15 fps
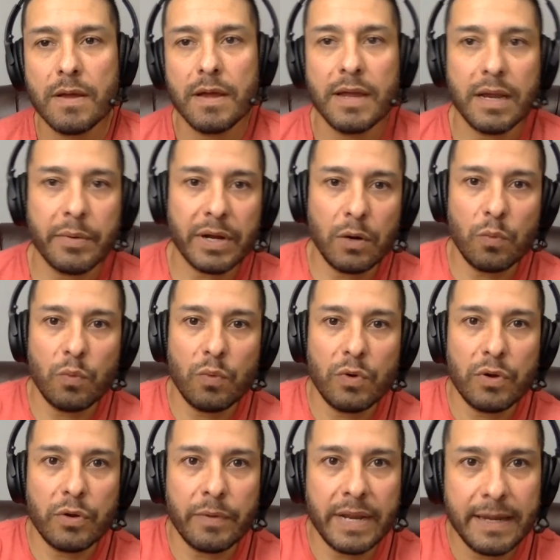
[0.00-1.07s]
Here we go.
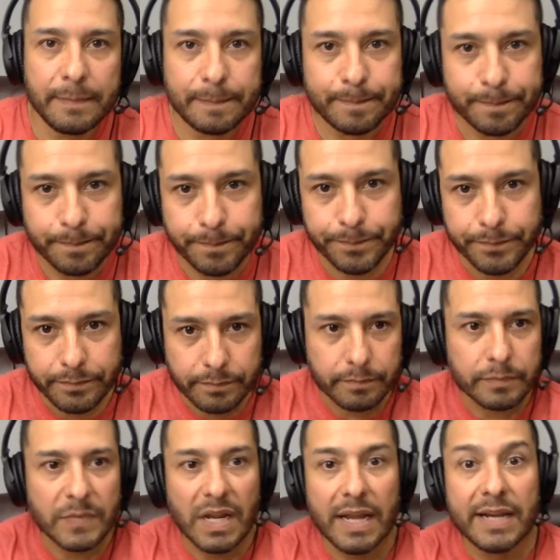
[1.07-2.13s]
You ready?
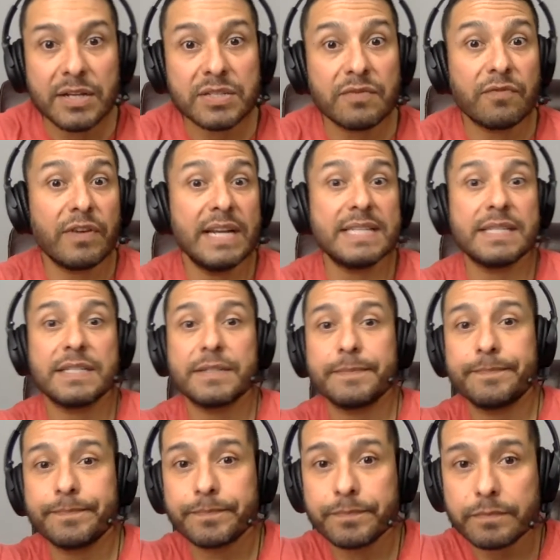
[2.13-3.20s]
Here's some phrases
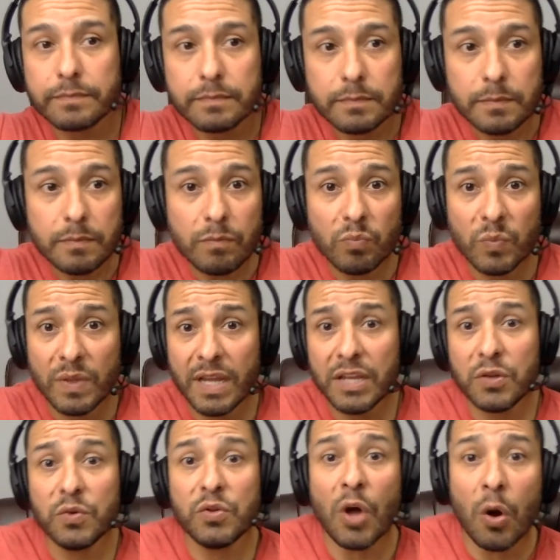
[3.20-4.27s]
that
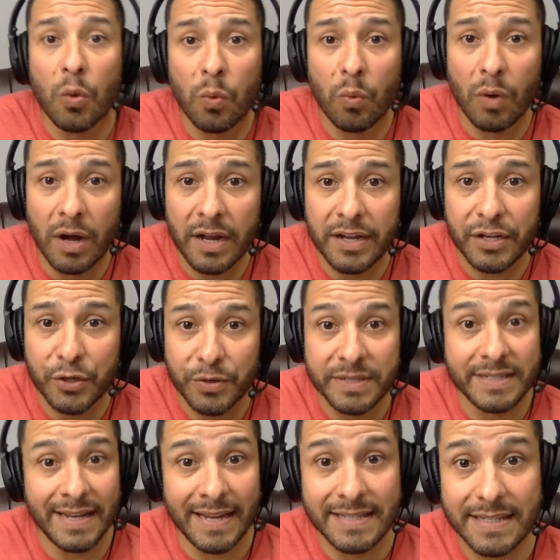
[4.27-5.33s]
you don't want your
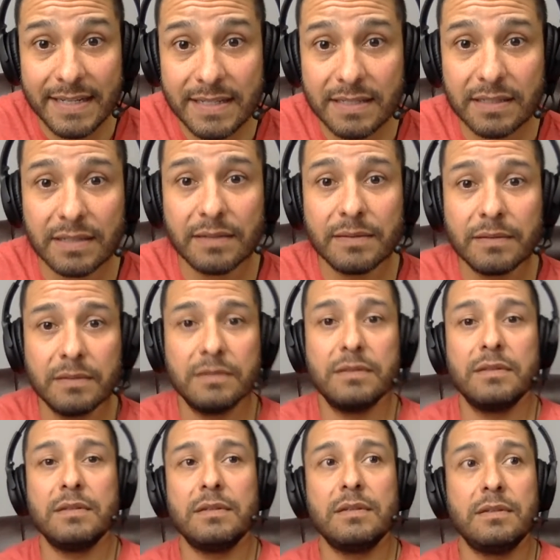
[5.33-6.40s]
dentist,
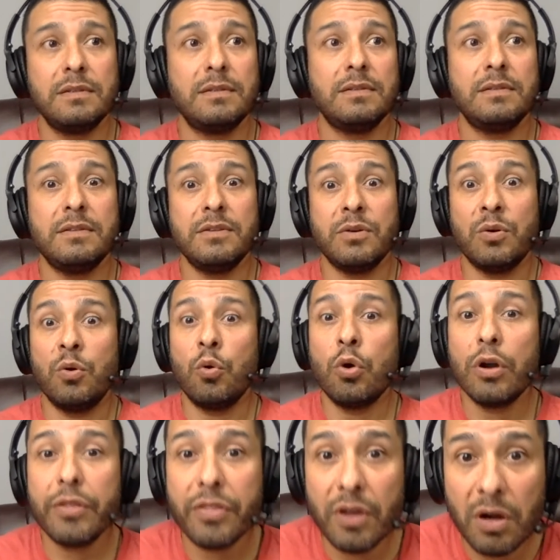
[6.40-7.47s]
your
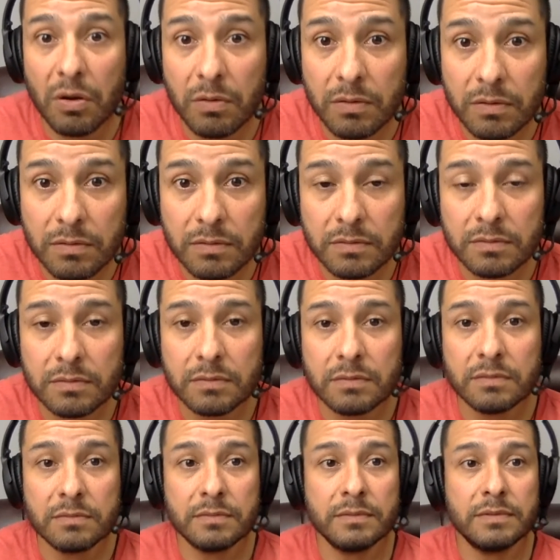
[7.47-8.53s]
ortho,
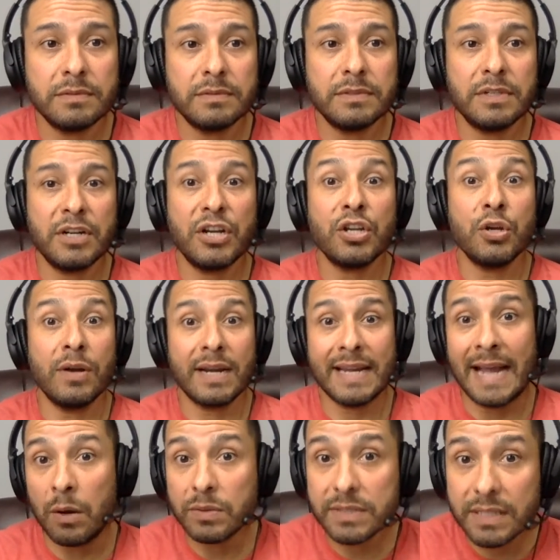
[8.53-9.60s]
your
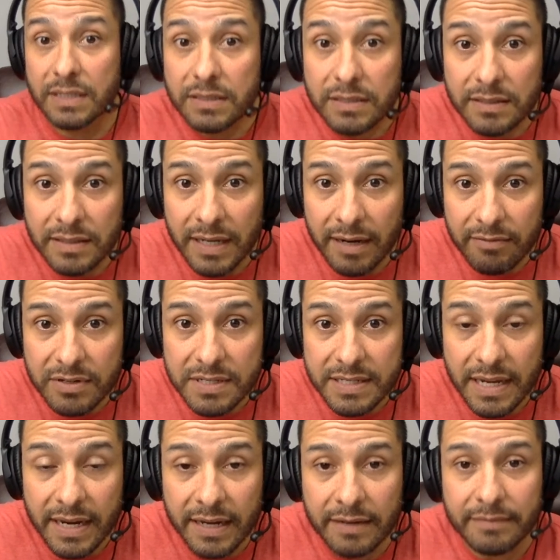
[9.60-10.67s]
accountant ever
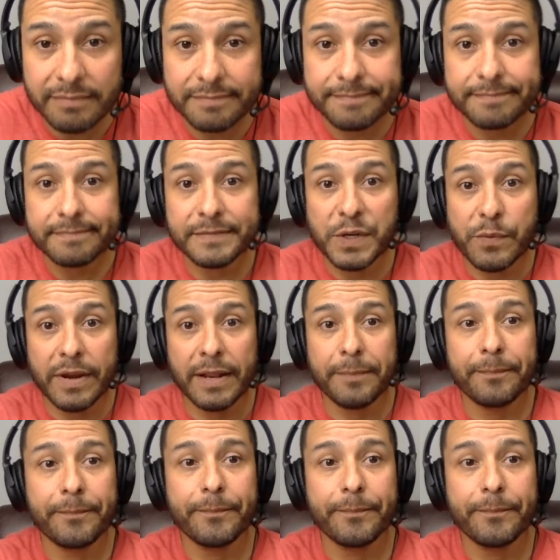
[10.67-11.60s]
saying. You ready?